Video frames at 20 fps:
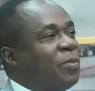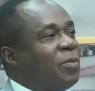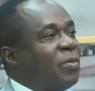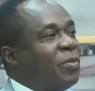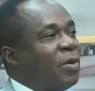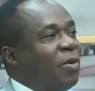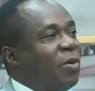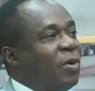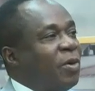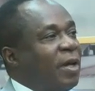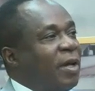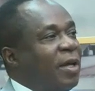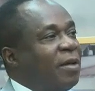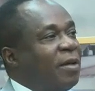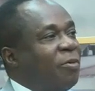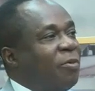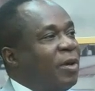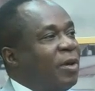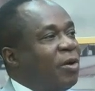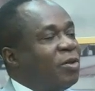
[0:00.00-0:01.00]
Okay,
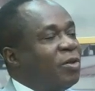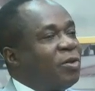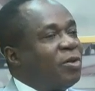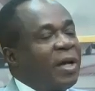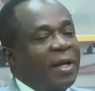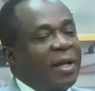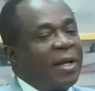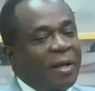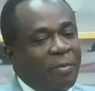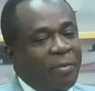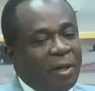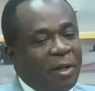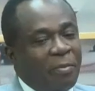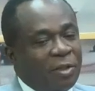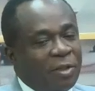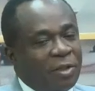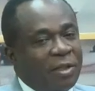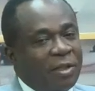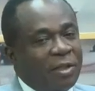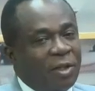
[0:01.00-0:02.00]
we also had
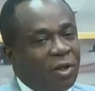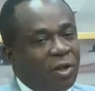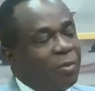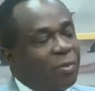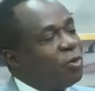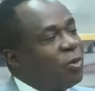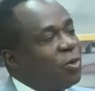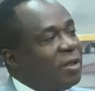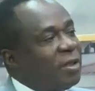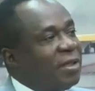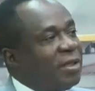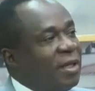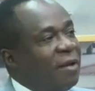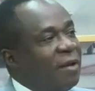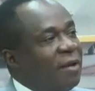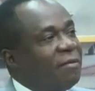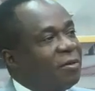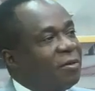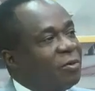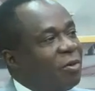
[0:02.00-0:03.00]
amendments, I think up to
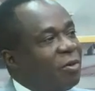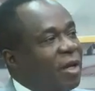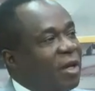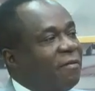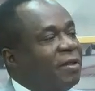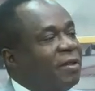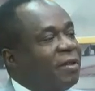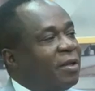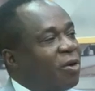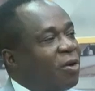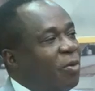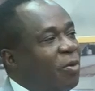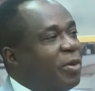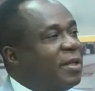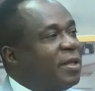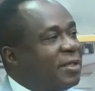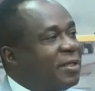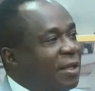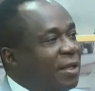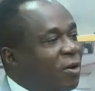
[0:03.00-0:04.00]
2011. We have the
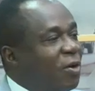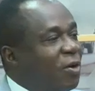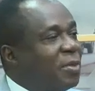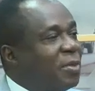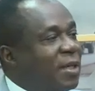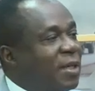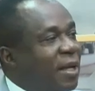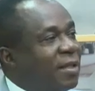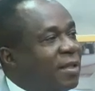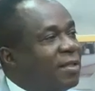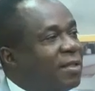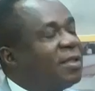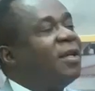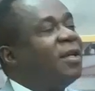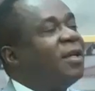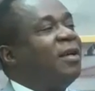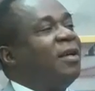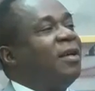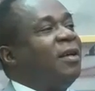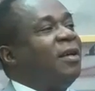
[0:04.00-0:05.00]
company's income tax,
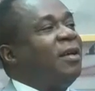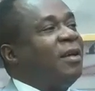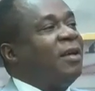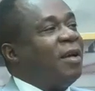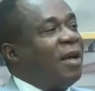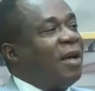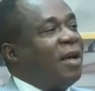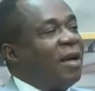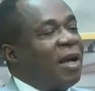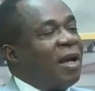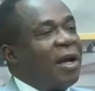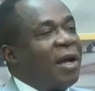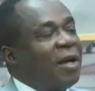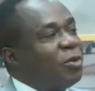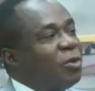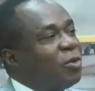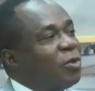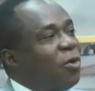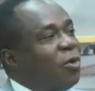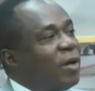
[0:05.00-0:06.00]

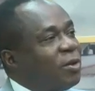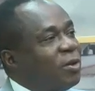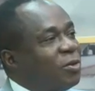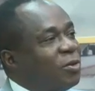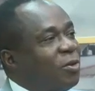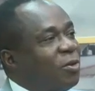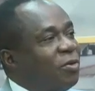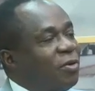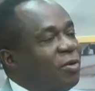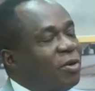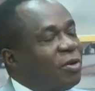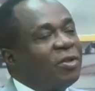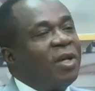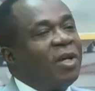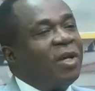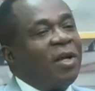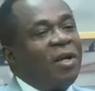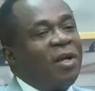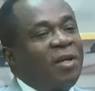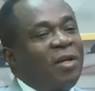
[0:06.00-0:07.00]
and so on and so forth.
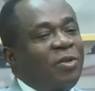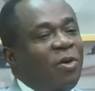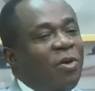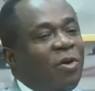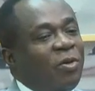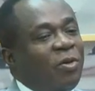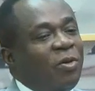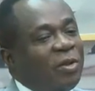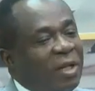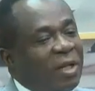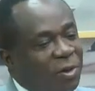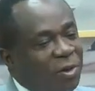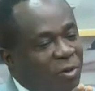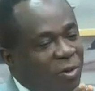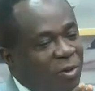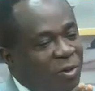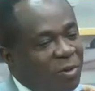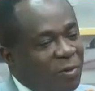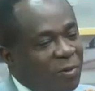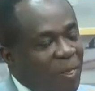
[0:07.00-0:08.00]
So,
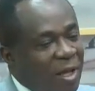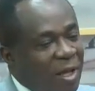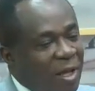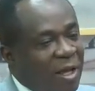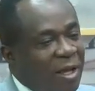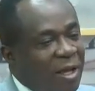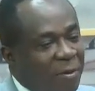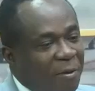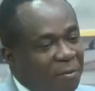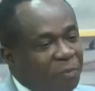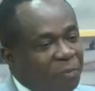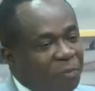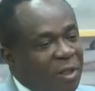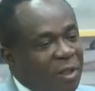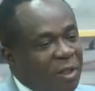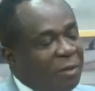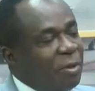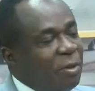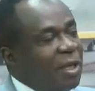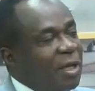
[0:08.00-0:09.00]

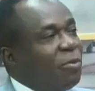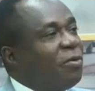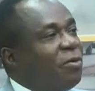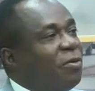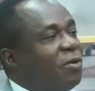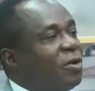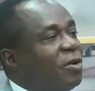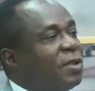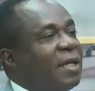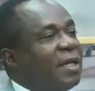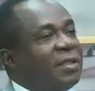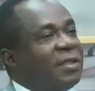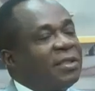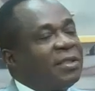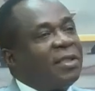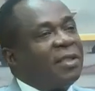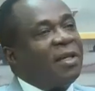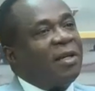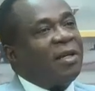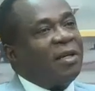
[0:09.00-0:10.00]
it became obvious that,
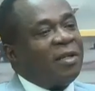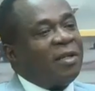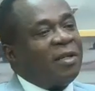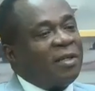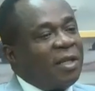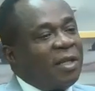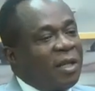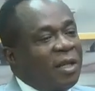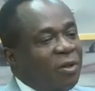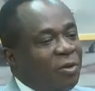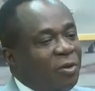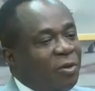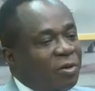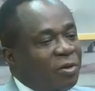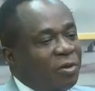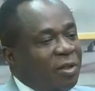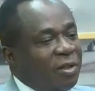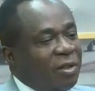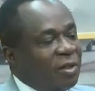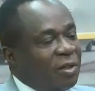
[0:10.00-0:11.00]

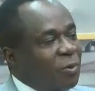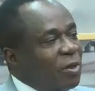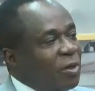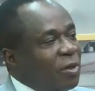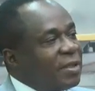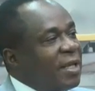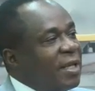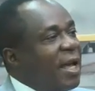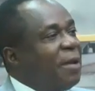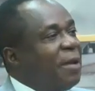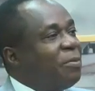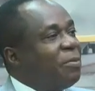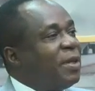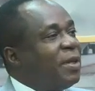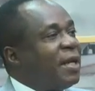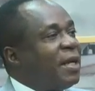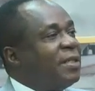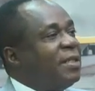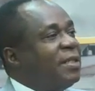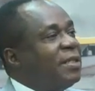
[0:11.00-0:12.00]
it was time
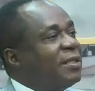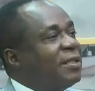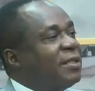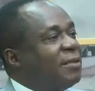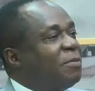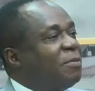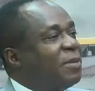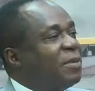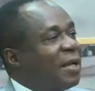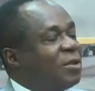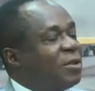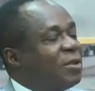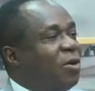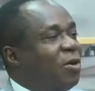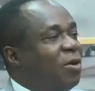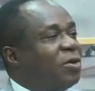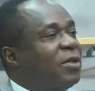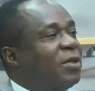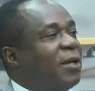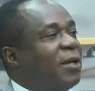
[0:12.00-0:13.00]
that these tax laws,